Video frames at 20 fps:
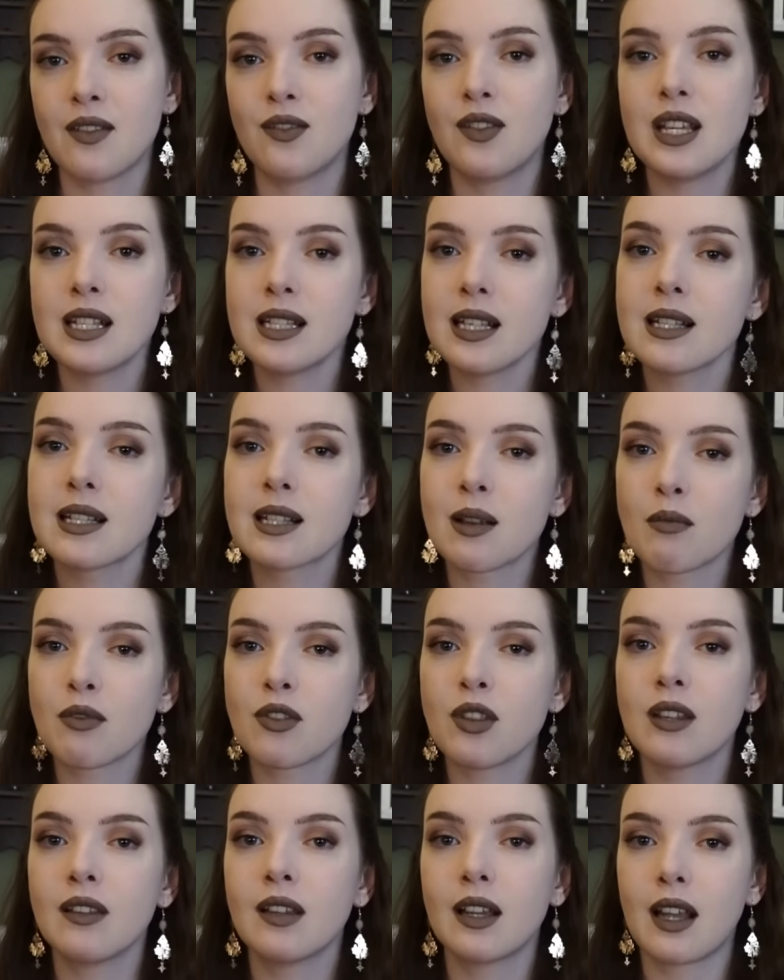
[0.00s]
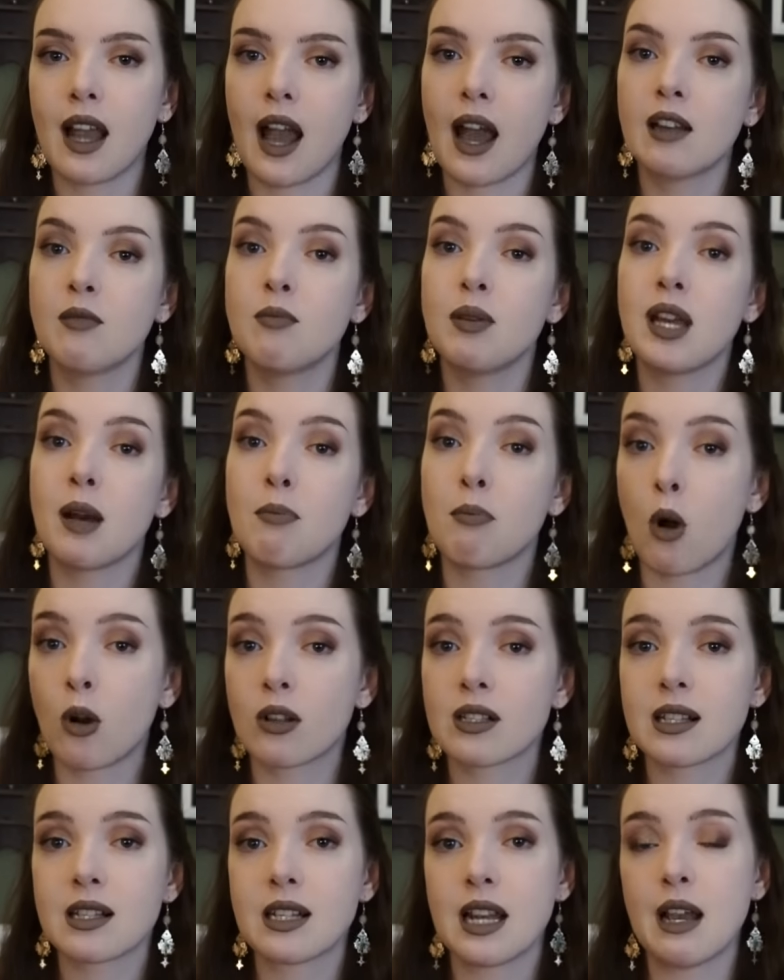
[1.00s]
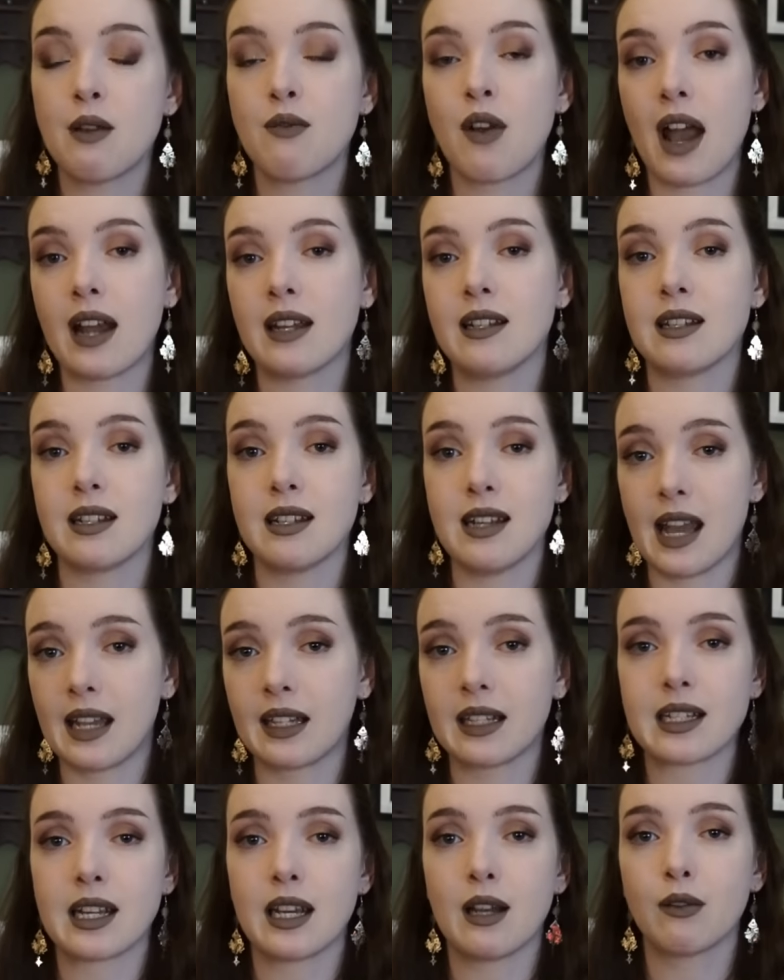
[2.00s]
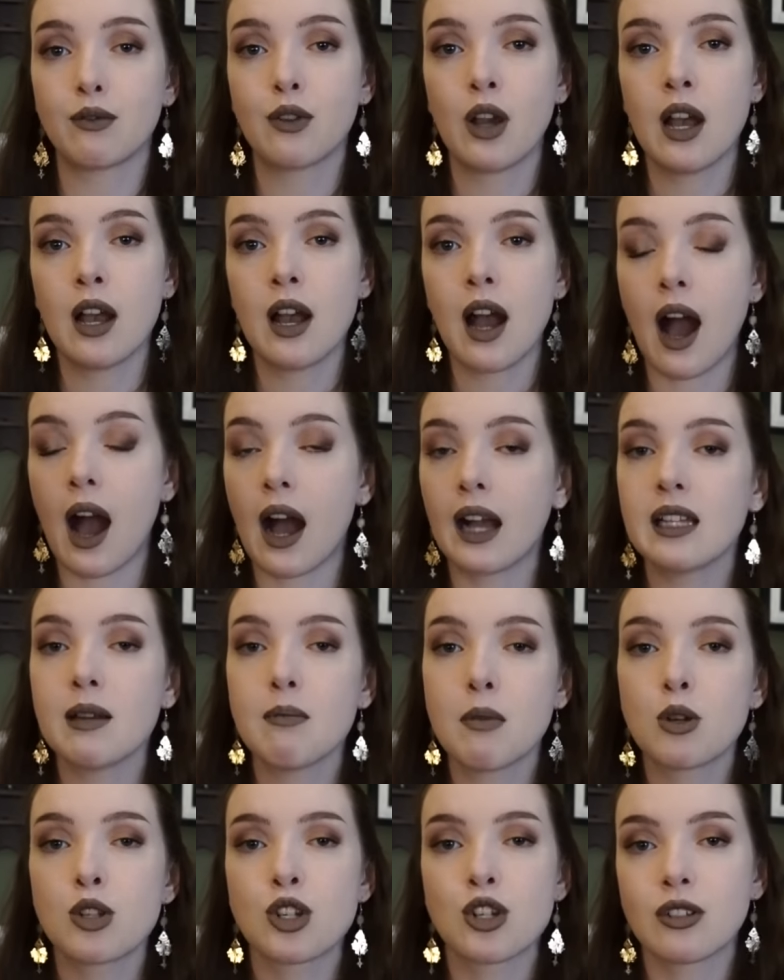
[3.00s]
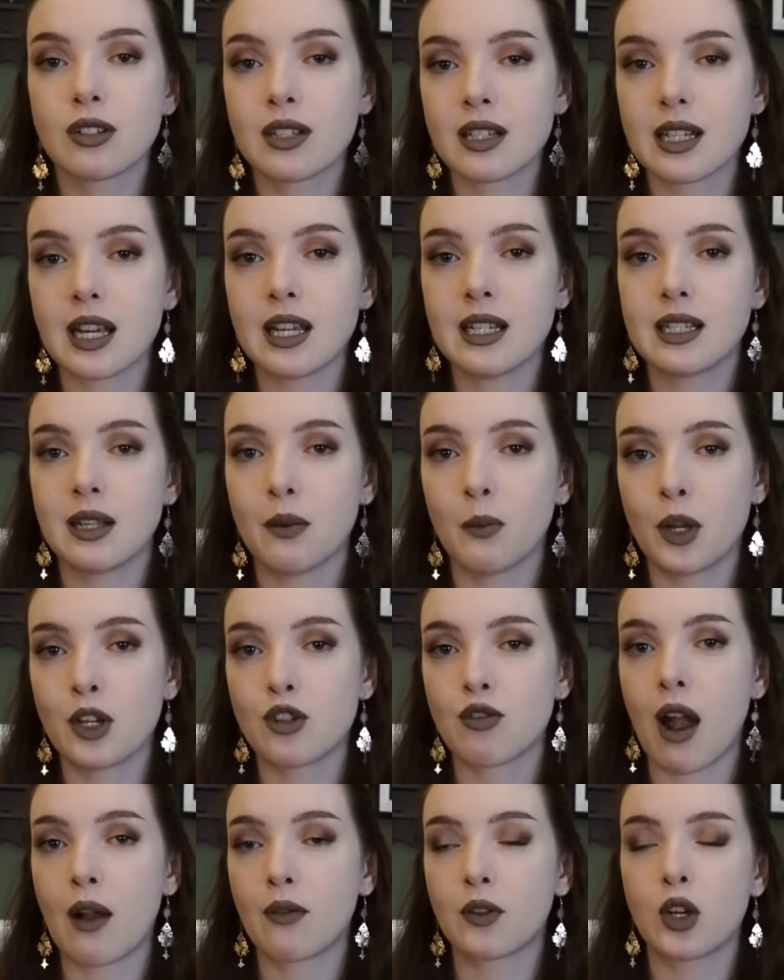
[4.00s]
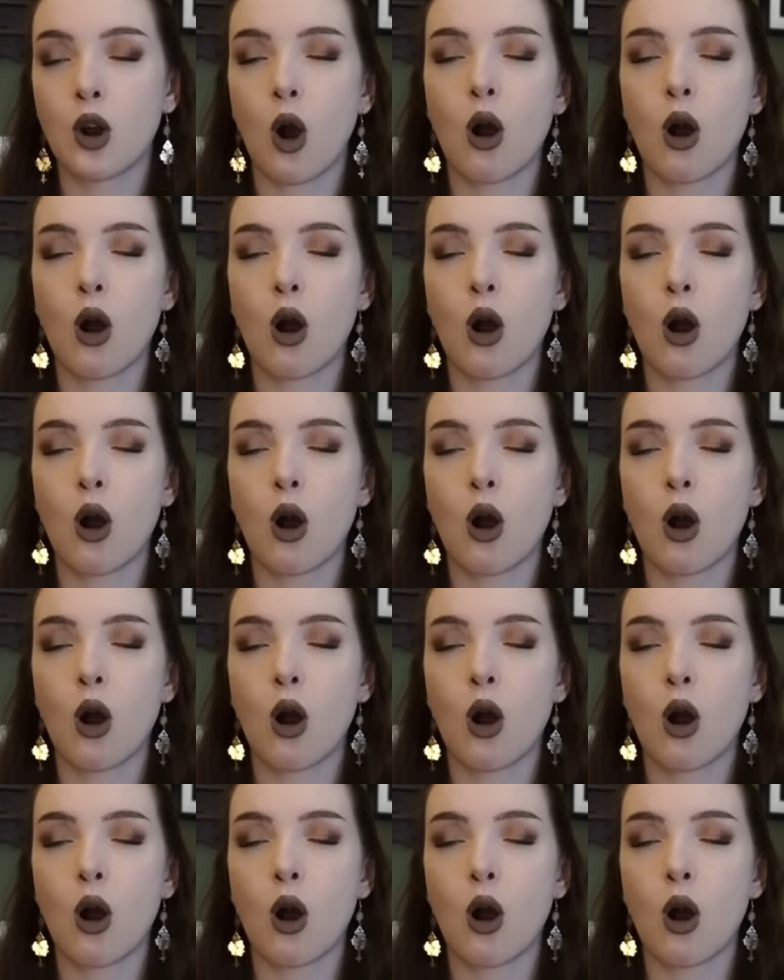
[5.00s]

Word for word: This is something that can be a positive and a negative. High emotional states in witchcraft can